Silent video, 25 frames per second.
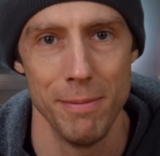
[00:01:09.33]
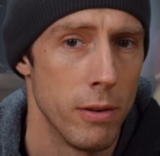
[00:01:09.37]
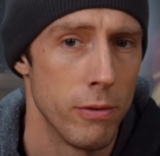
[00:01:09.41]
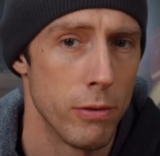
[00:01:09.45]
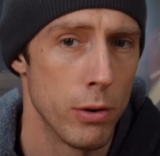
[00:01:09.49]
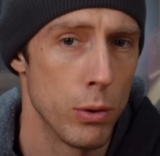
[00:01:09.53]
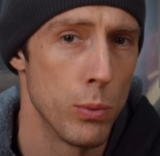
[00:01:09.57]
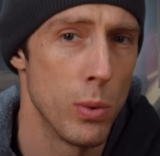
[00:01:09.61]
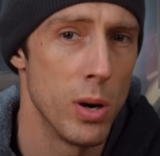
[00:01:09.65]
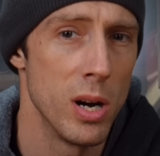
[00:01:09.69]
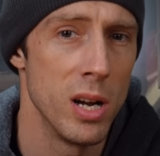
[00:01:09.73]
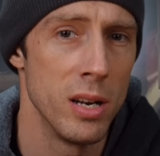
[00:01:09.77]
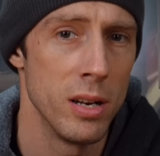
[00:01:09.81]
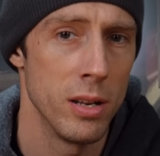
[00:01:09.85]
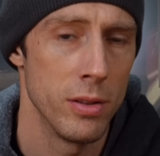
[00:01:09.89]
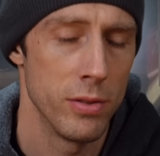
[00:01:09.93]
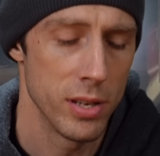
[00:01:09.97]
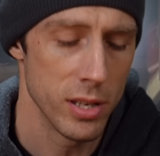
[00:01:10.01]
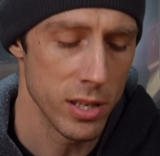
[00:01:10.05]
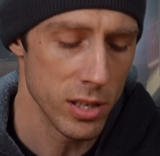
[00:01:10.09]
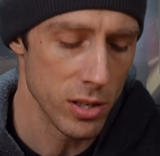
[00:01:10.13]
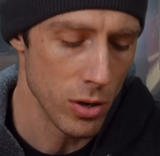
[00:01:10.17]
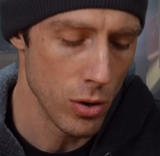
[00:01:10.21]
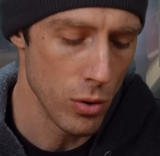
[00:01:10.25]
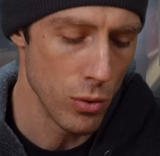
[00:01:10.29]
For one,
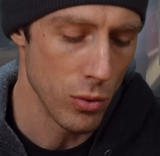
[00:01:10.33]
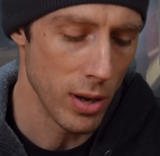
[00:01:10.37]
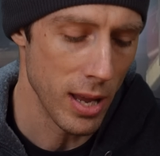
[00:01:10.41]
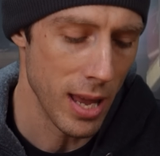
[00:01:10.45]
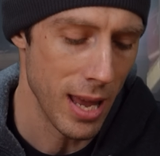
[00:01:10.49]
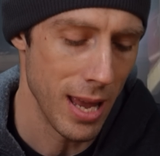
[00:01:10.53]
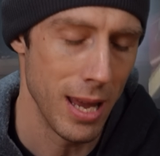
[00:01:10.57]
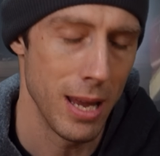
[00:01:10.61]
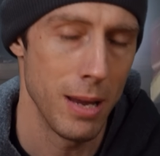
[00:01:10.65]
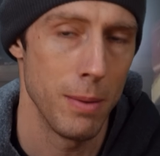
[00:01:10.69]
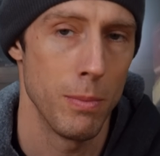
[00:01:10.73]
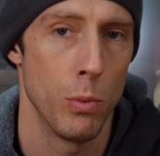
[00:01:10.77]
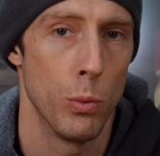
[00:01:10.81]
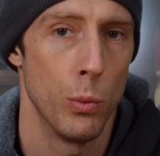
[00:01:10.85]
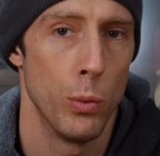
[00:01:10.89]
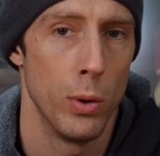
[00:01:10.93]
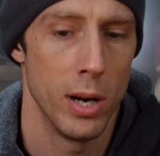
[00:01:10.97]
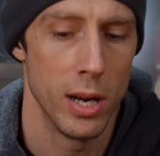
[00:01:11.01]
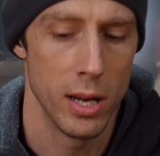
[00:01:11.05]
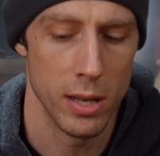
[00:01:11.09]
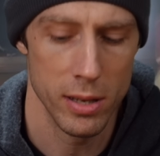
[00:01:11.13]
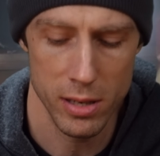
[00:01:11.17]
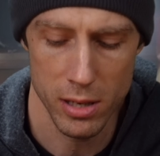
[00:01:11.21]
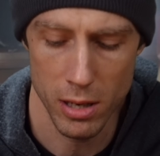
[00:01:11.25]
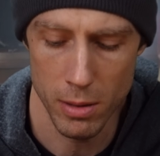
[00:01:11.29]
this stone came
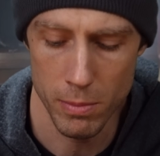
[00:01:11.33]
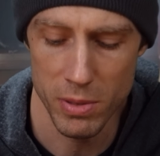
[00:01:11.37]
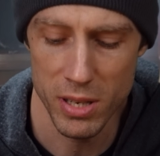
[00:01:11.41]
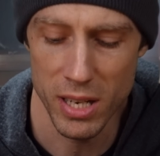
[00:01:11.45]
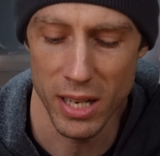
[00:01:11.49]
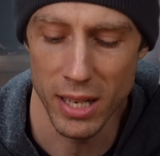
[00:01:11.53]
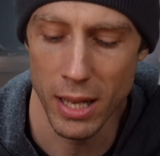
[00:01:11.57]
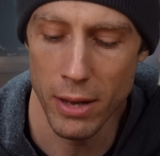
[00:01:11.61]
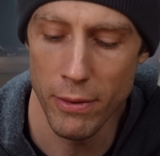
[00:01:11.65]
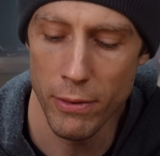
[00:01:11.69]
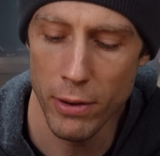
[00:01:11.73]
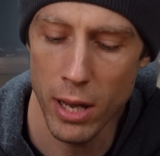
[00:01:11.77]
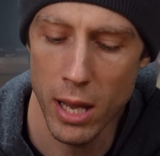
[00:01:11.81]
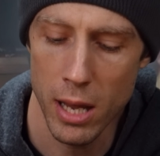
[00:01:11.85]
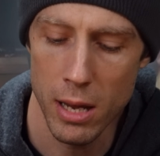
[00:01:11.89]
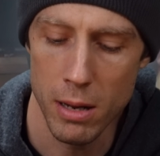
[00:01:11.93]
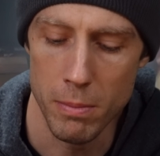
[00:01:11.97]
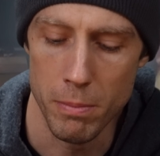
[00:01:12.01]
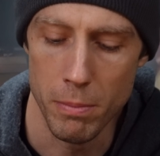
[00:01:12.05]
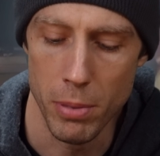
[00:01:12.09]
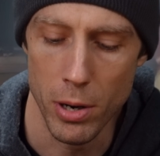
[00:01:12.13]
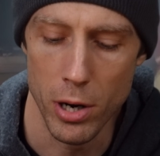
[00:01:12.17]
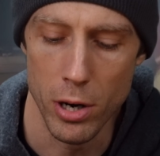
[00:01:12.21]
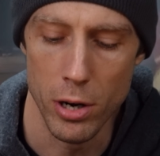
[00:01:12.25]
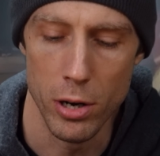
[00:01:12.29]
with some
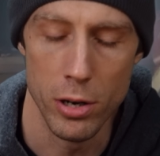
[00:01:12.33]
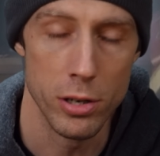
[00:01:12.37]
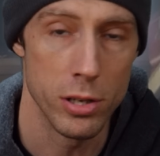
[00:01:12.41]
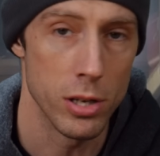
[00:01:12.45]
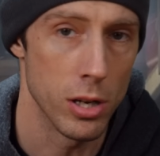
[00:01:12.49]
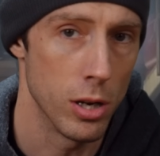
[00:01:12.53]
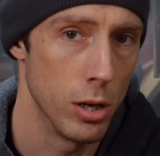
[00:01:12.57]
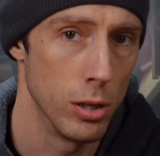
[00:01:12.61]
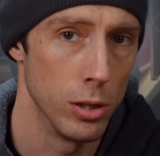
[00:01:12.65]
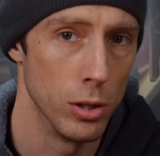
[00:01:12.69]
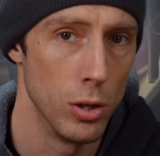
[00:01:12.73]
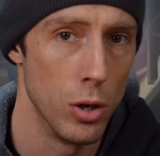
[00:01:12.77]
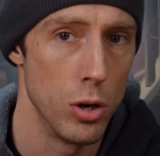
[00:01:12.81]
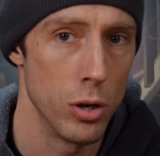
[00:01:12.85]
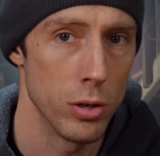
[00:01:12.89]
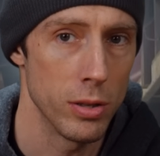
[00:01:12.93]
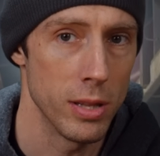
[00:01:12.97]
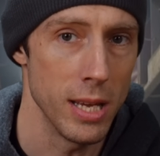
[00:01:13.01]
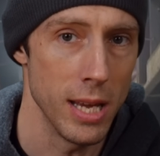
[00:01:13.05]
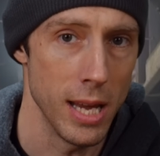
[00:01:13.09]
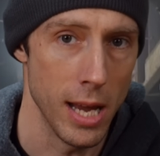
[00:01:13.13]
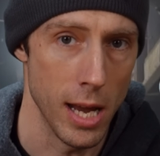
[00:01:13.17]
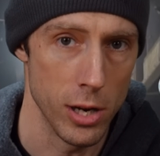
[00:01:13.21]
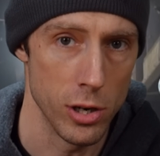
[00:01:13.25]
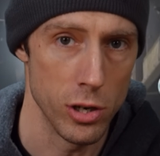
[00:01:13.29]
significant burrs along
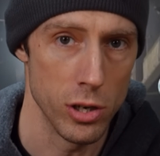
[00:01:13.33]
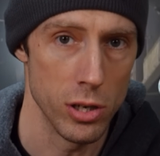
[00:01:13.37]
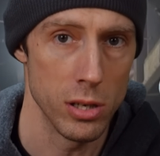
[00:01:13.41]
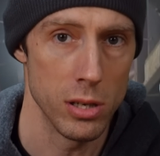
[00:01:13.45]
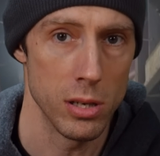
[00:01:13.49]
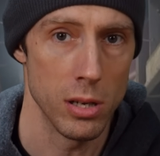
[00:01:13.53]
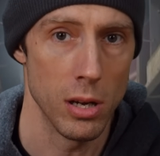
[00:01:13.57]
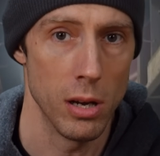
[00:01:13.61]
the edges